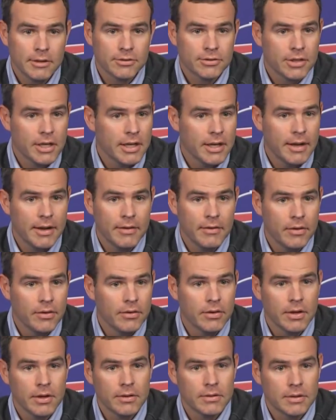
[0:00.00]
I'll say it every
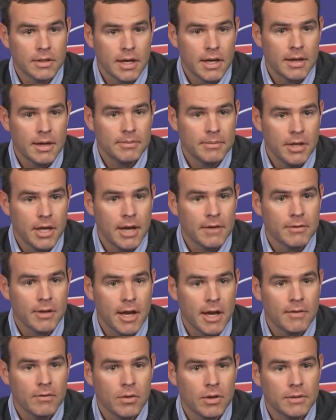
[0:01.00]
single time. You have to
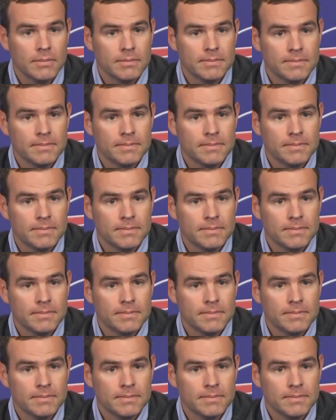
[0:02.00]
have one.